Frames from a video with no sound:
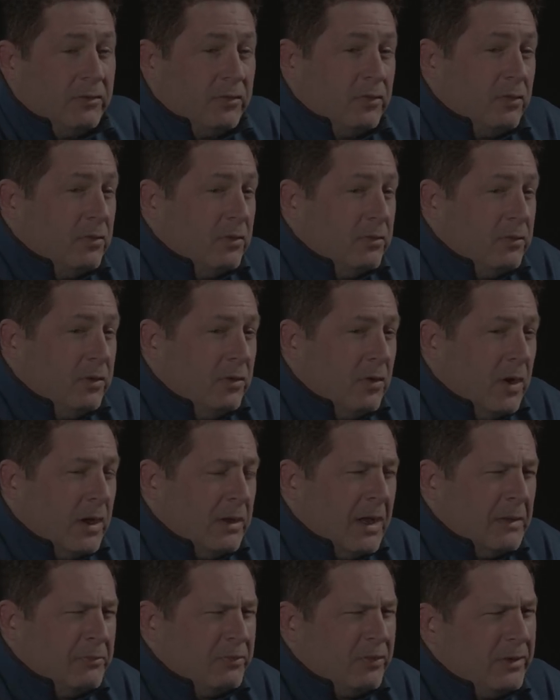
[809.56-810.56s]
then too you know
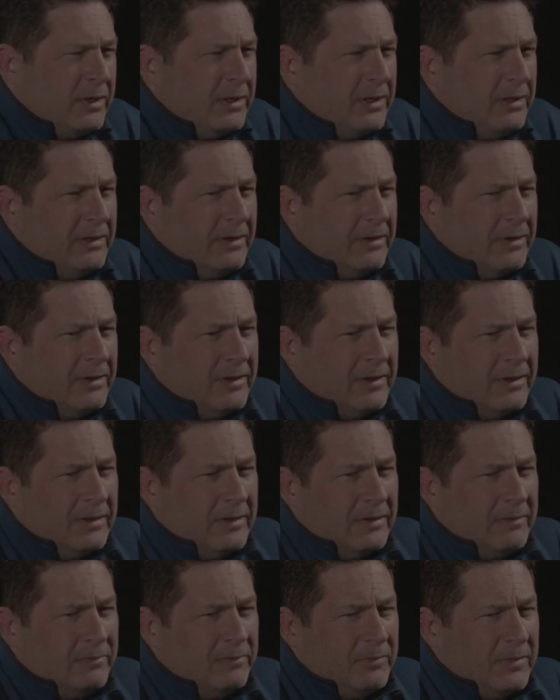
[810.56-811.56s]
I'm pretty
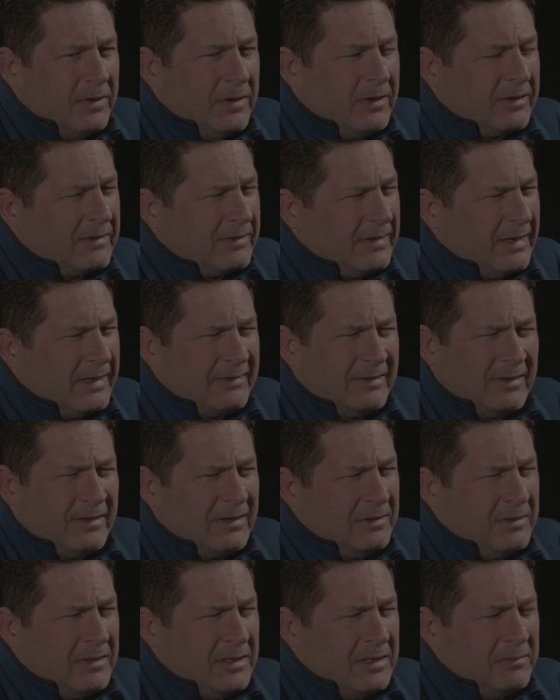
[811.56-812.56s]
uh
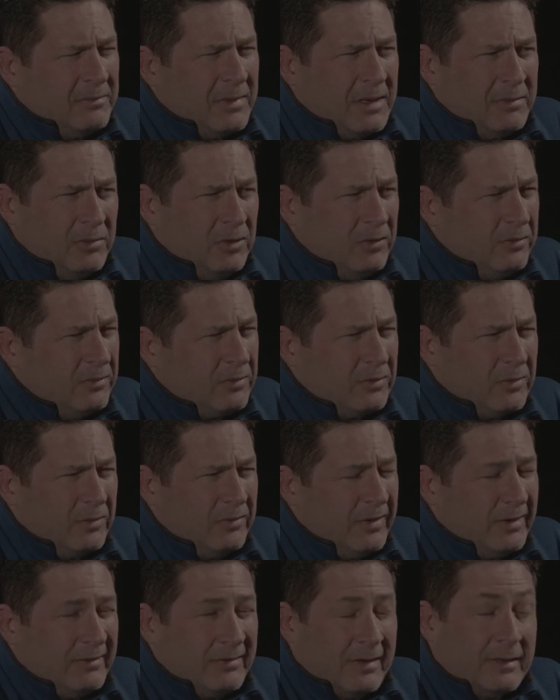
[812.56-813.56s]
eclectic in, in my
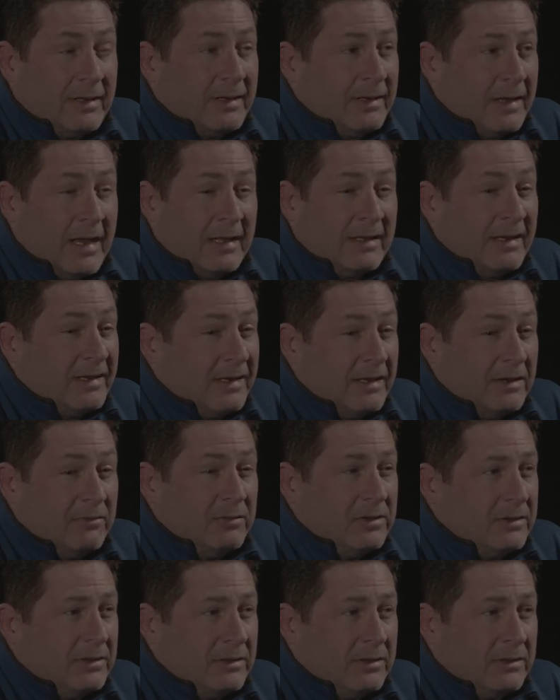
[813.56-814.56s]
musical taste. I like I like
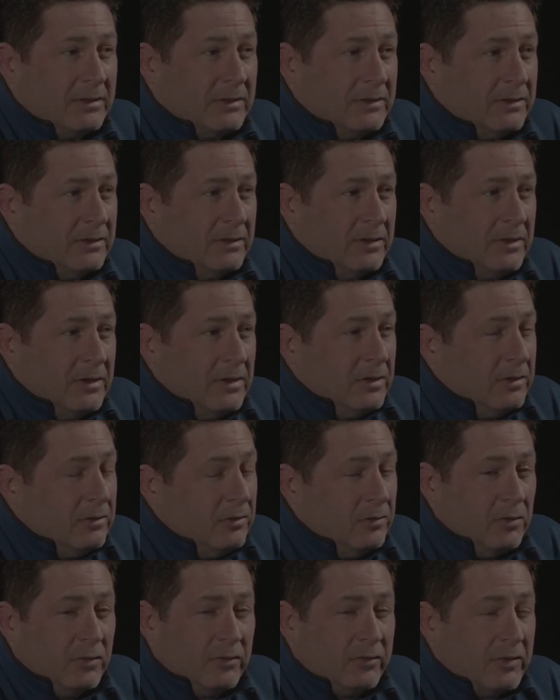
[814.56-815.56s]
everything, mm-hmm.
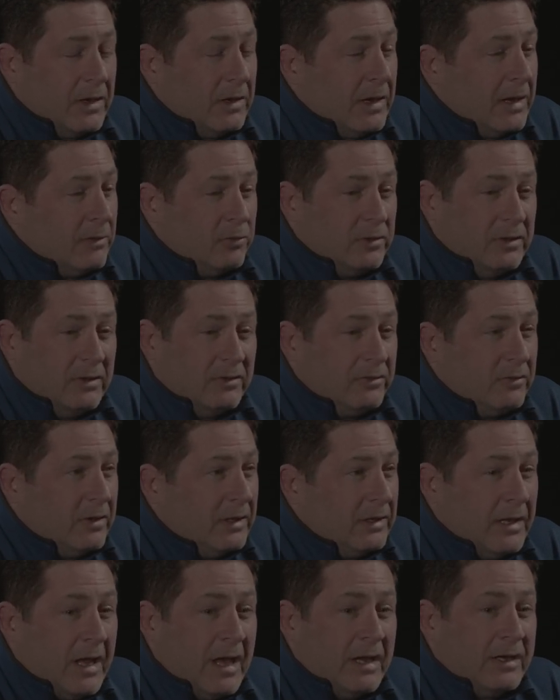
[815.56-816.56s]
you know. So I, I, would
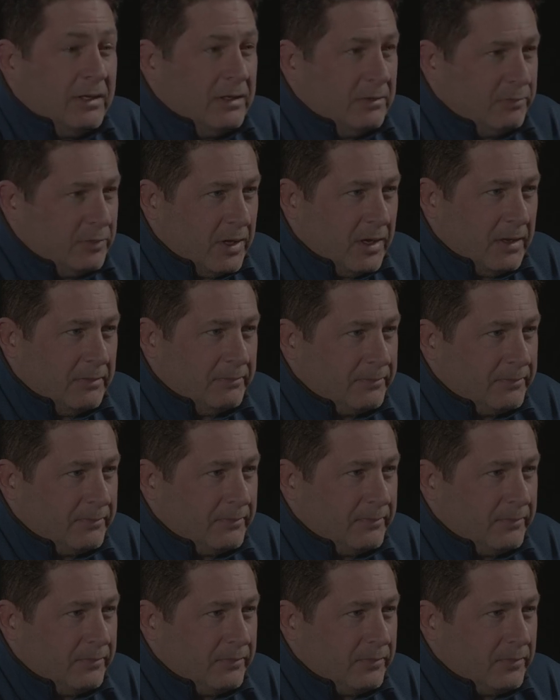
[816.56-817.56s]
listen to a lot of hip hop,
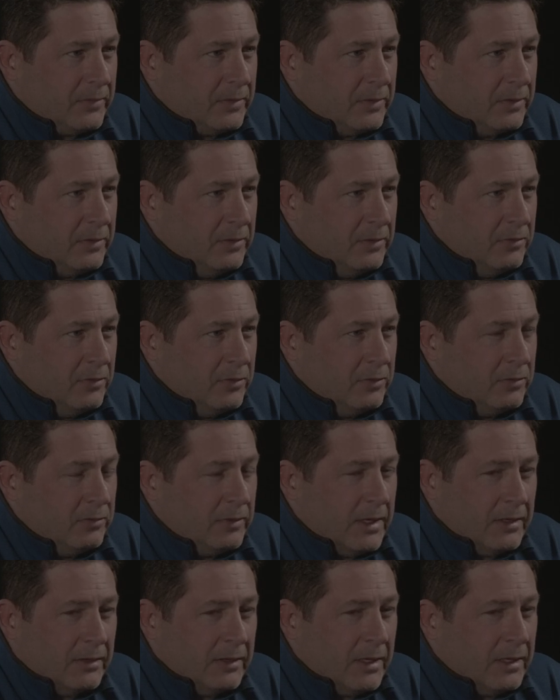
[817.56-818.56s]
mm-hmm. you
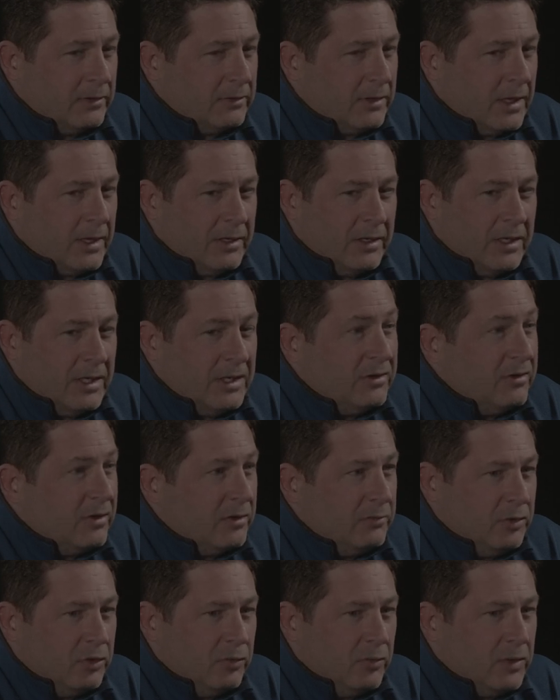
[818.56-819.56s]
know, like like a lot of
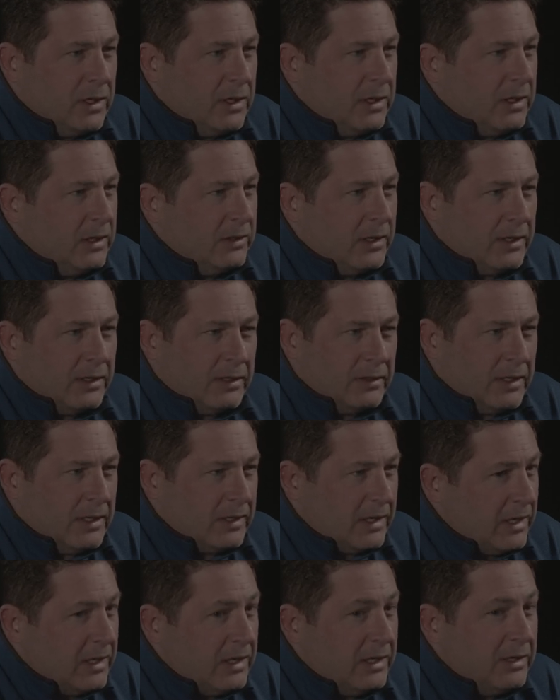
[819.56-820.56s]
NWA, like yeah.
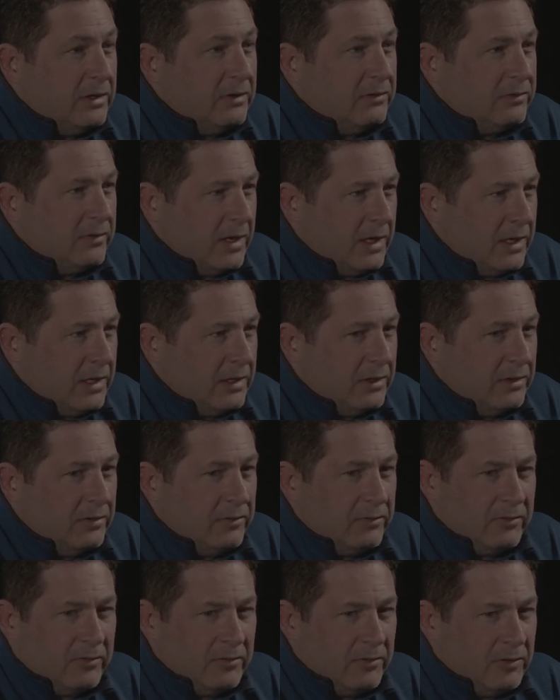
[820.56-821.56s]
like eighties,
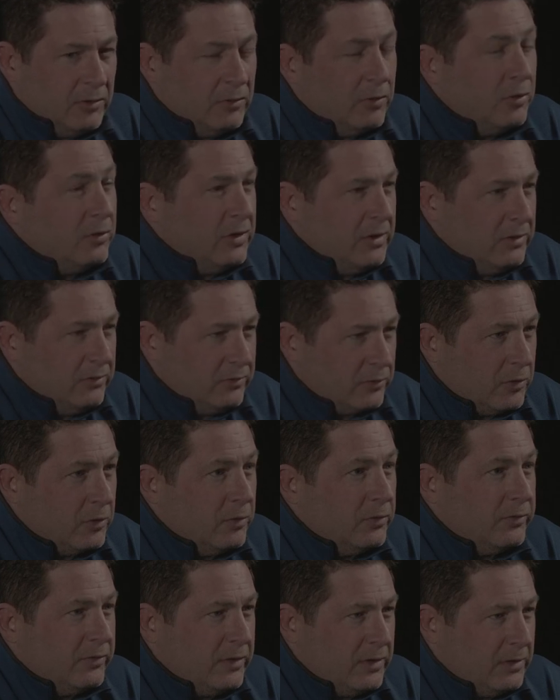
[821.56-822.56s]
eighties, yeah. you know, East
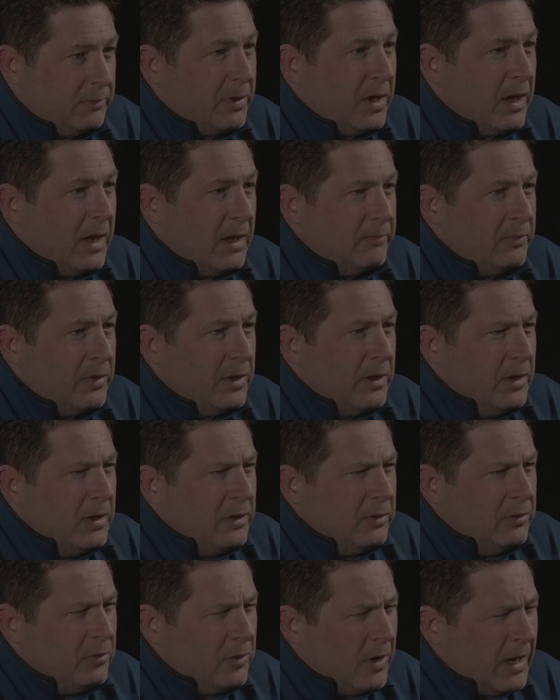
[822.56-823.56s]
Coast hip hop.
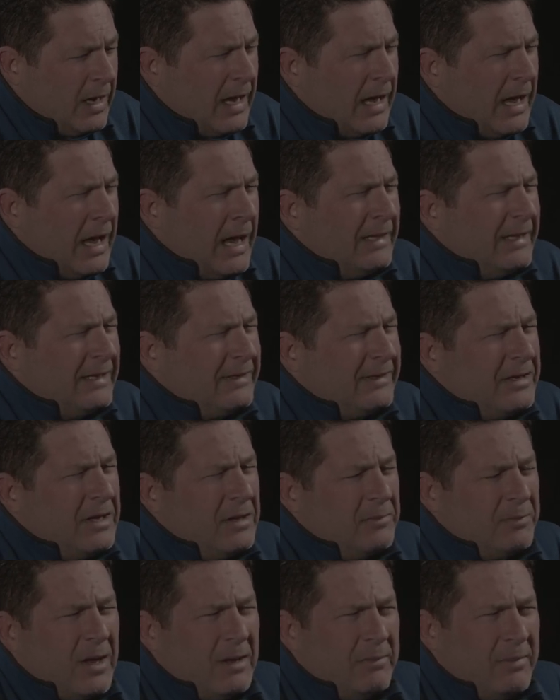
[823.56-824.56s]
Yeah, you know, I, I like the
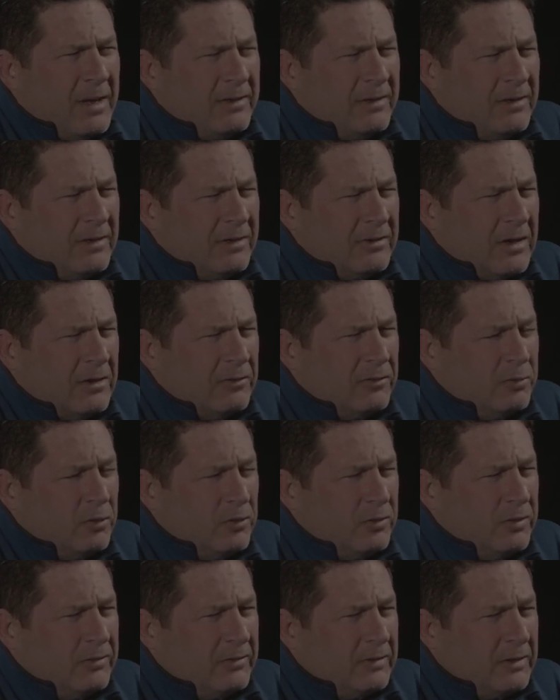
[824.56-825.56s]
hip hop back then because I was
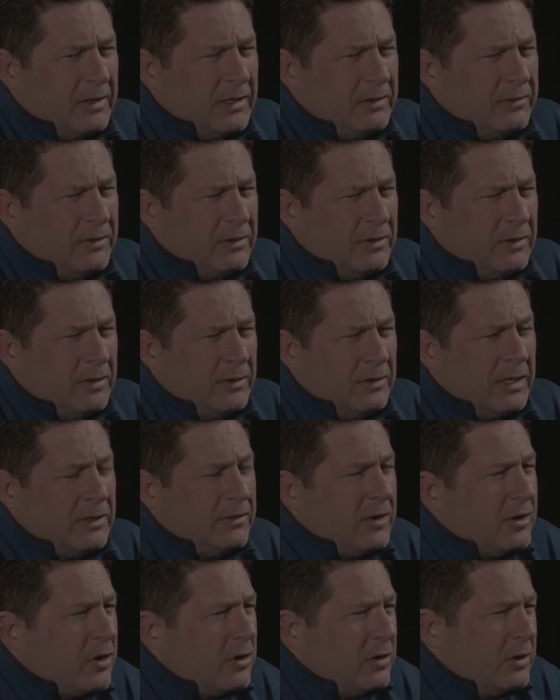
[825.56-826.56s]
more into like the uh,
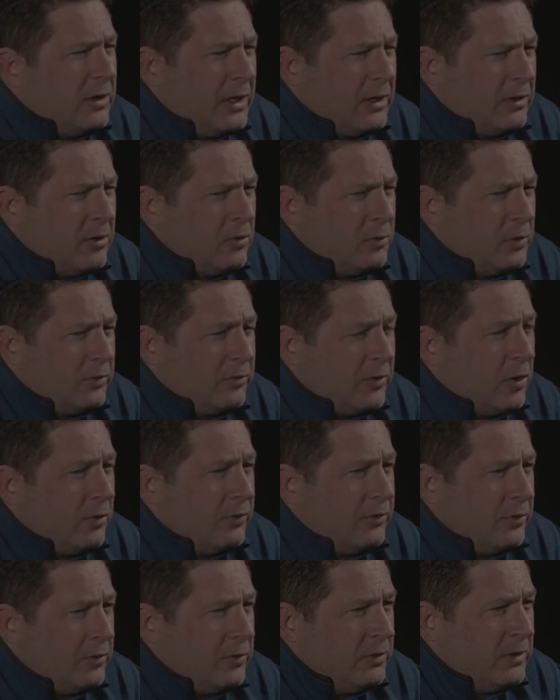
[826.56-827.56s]
like they call it like almost
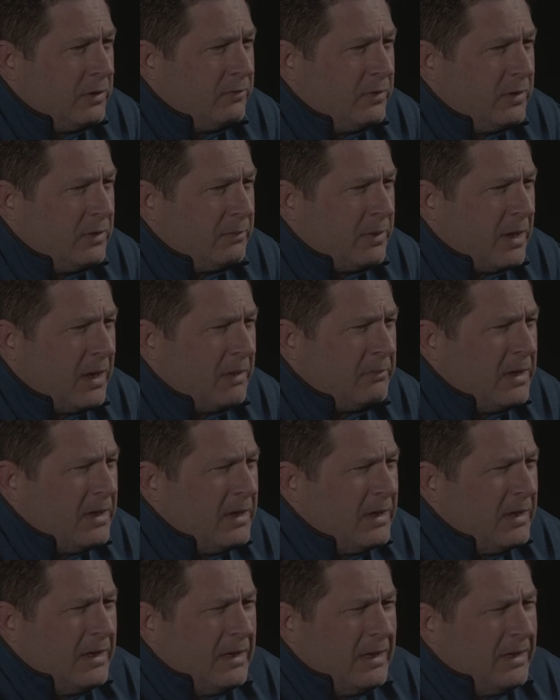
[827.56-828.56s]
alternative hip
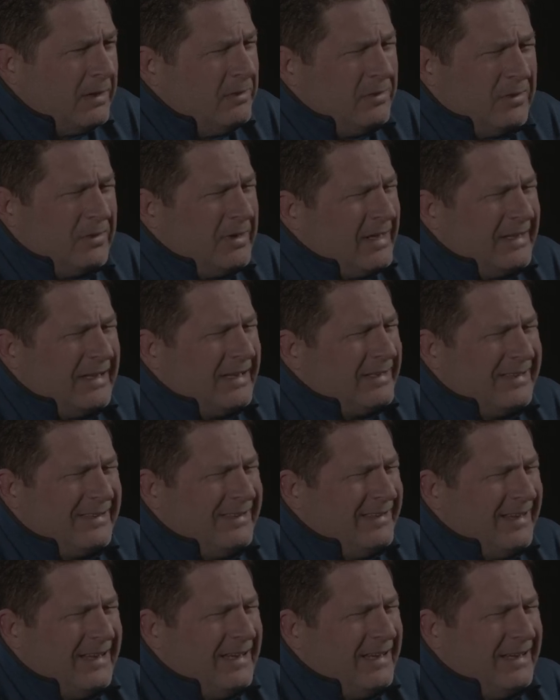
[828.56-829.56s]
hop. Yeah, yeah. You know, not like
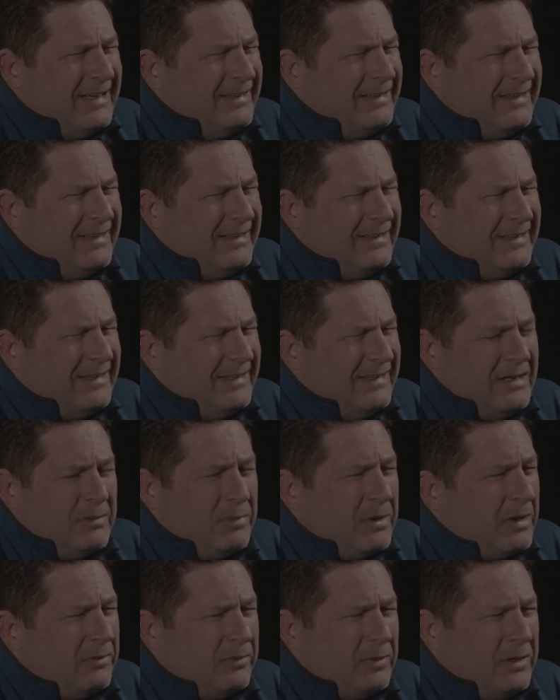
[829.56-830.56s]
today. Yeah, the, the
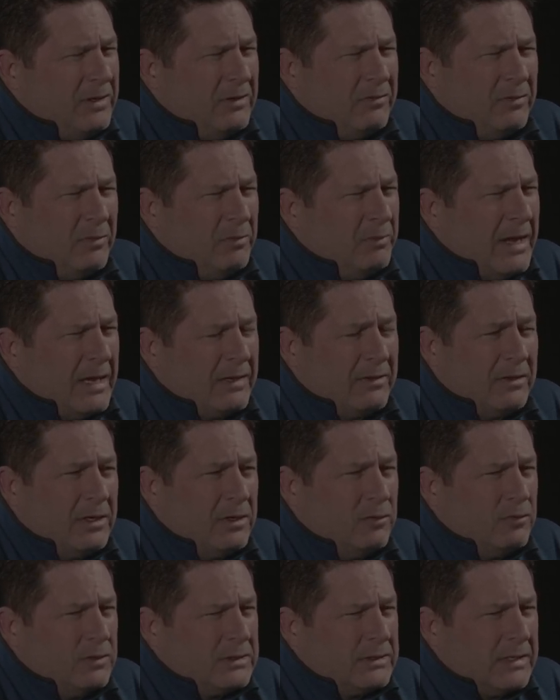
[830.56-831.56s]
hip hop's way different. Back
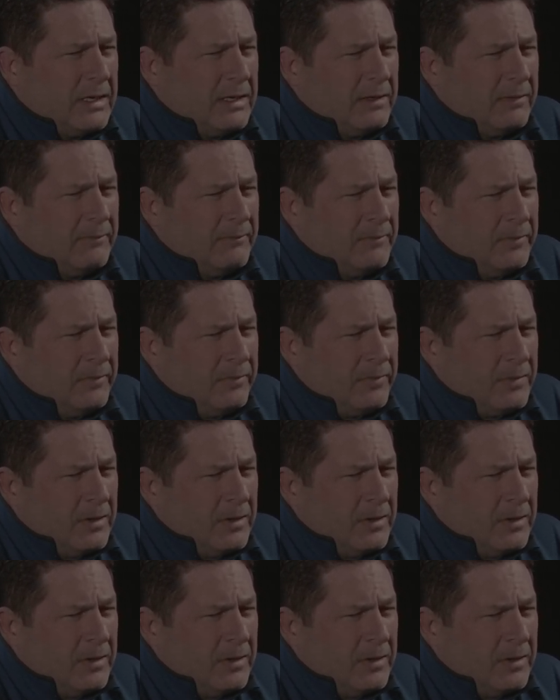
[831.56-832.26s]
then, it was like